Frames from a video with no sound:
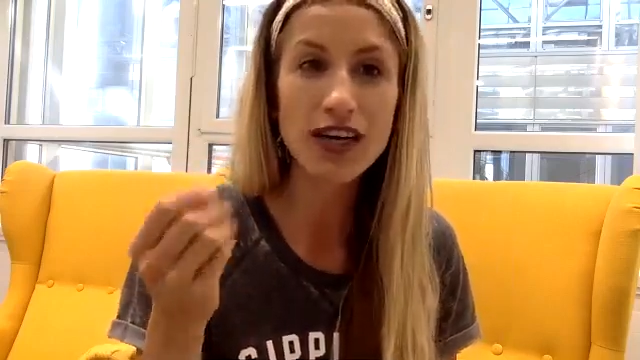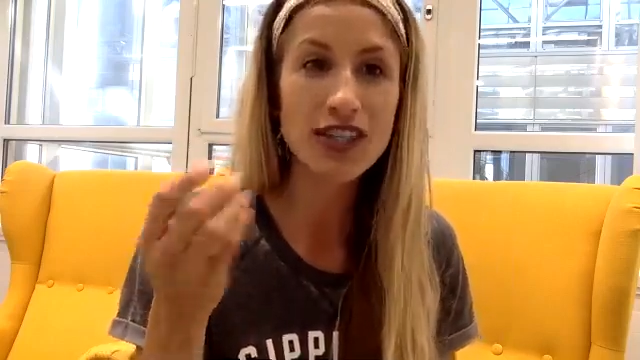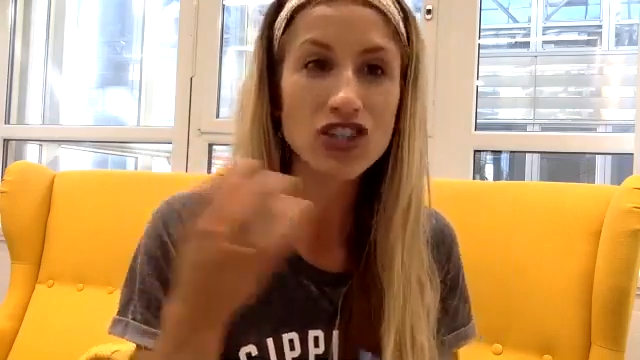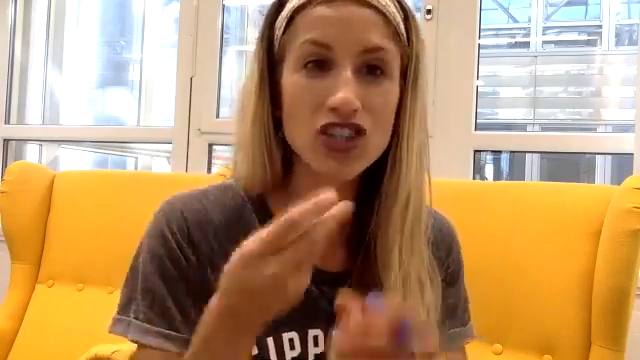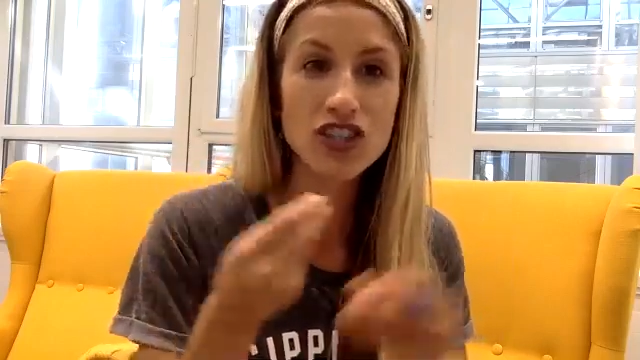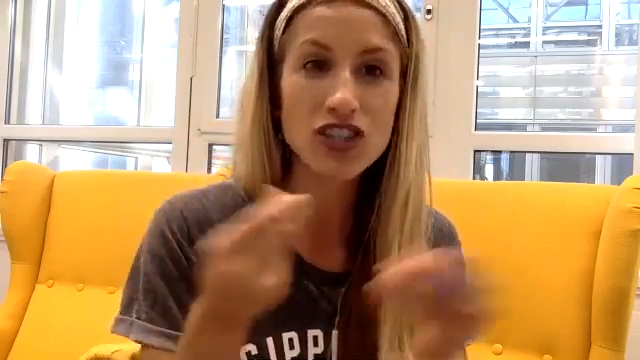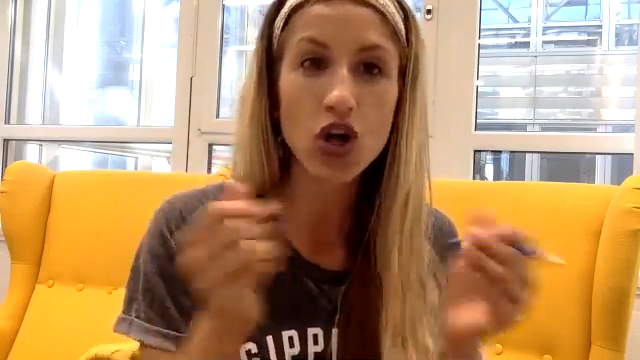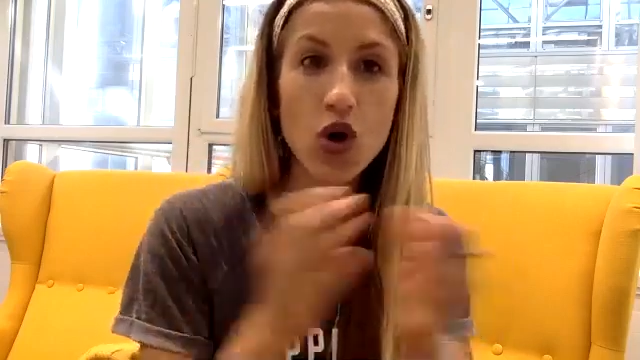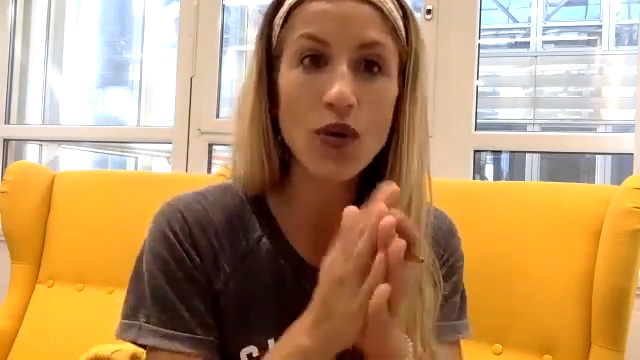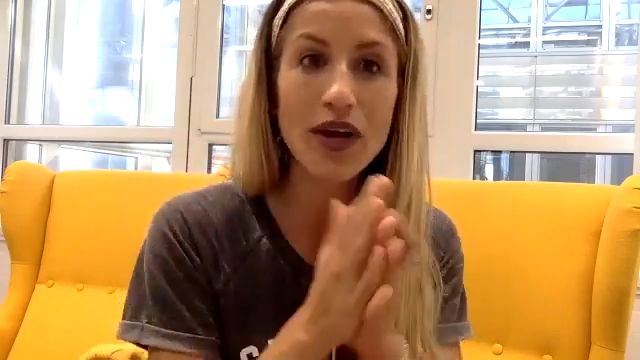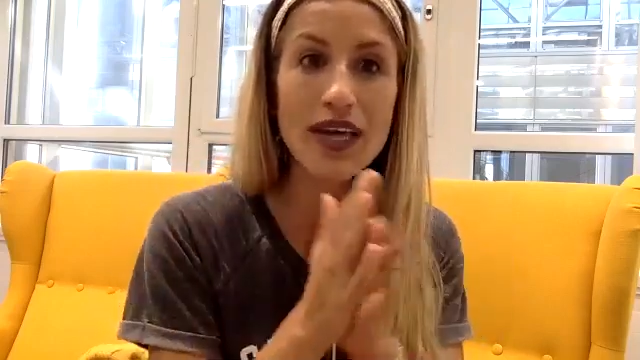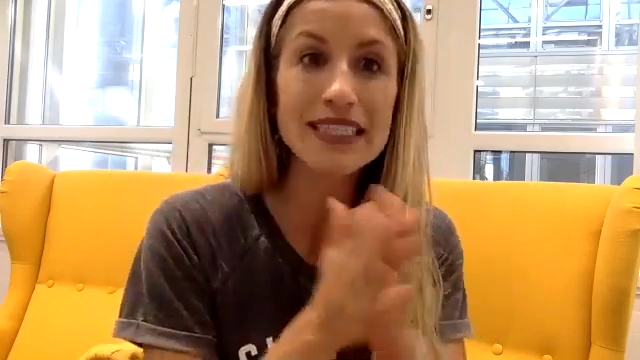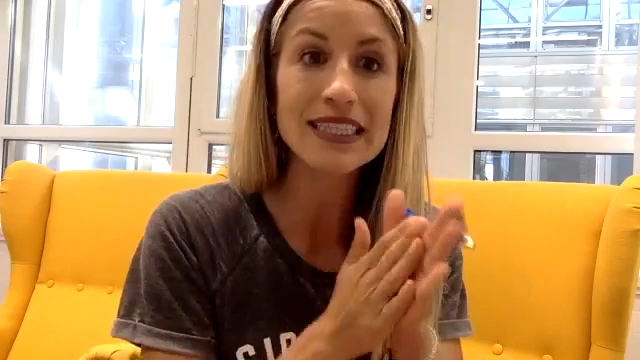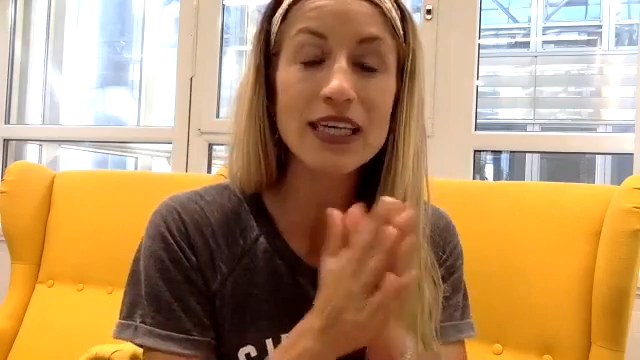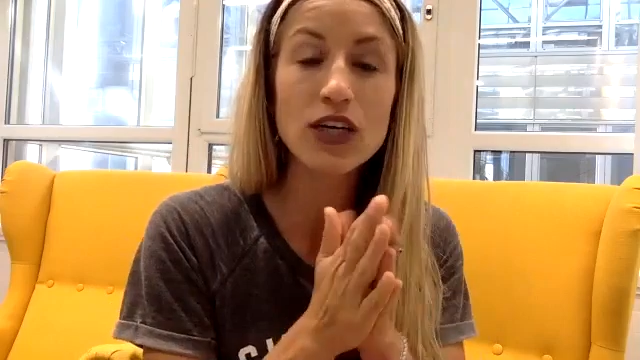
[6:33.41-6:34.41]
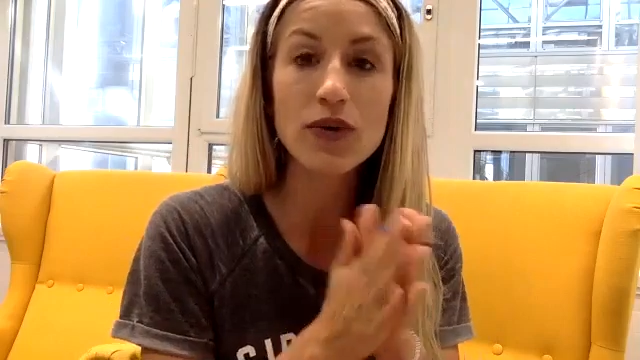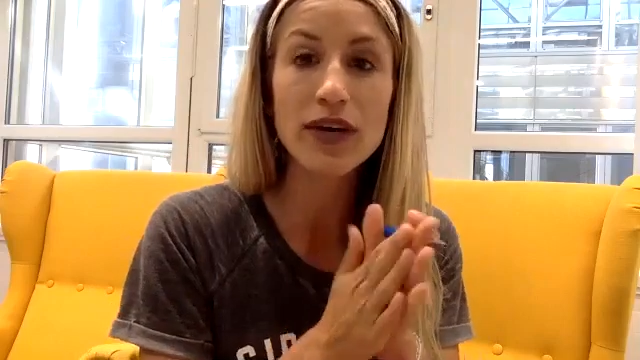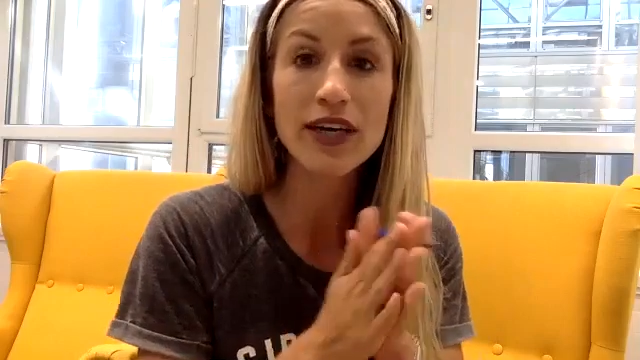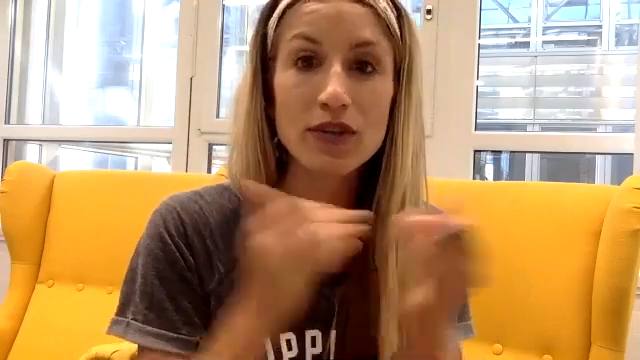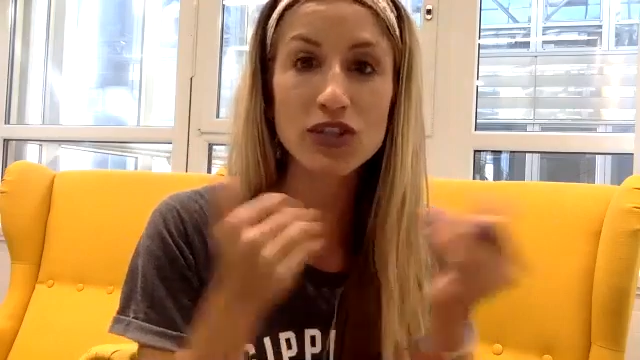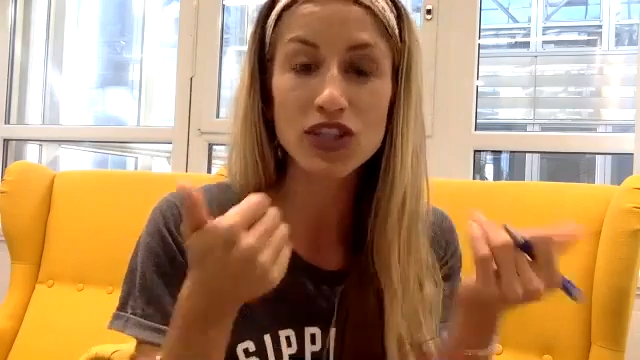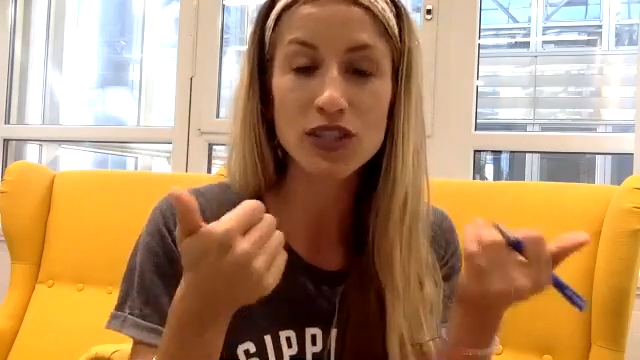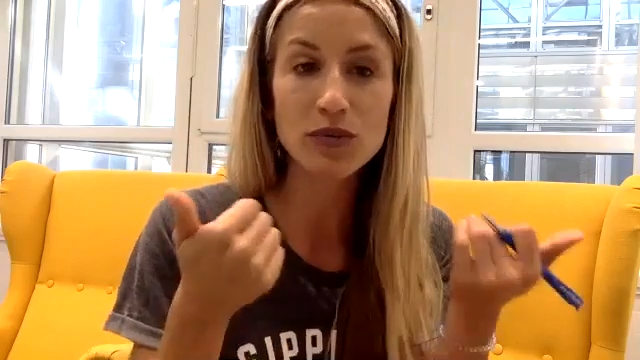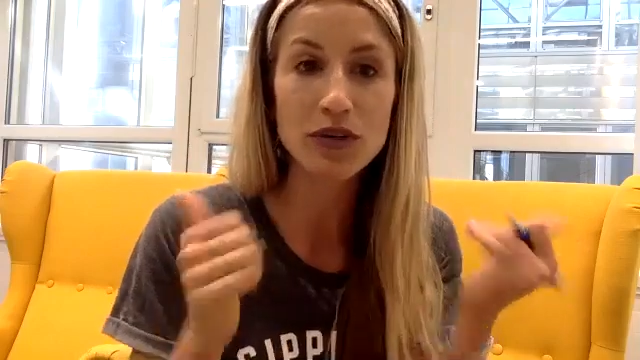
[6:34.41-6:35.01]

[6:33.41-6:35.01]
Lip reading: It's just always liquid, which is